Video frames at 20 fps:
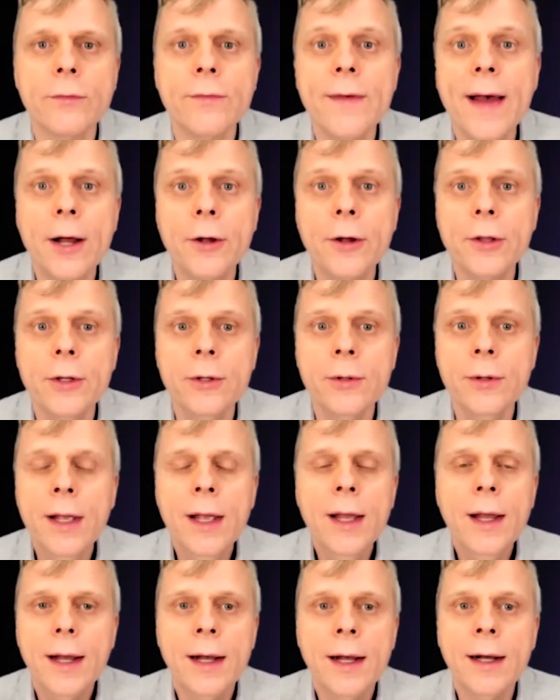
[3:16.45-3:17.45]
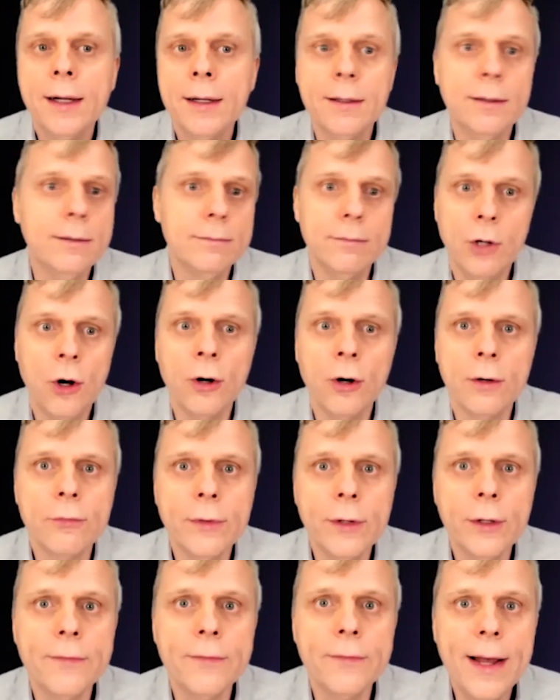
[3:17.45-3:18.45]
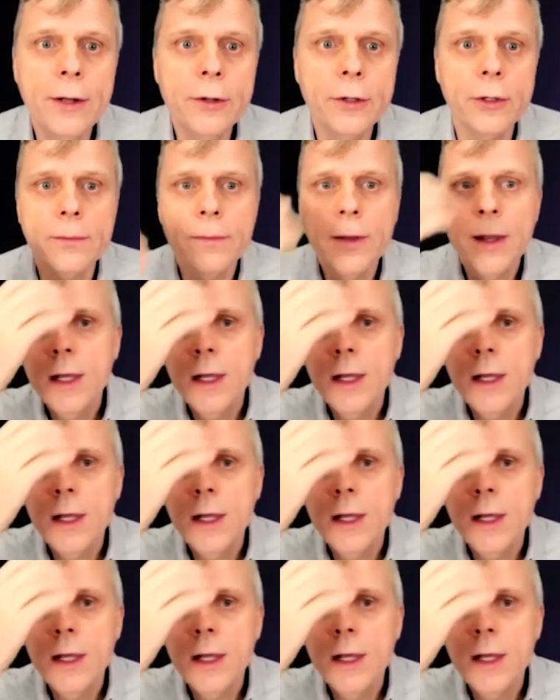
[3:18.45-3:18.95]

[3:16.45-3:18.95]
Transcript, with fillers: value uh, are of real value.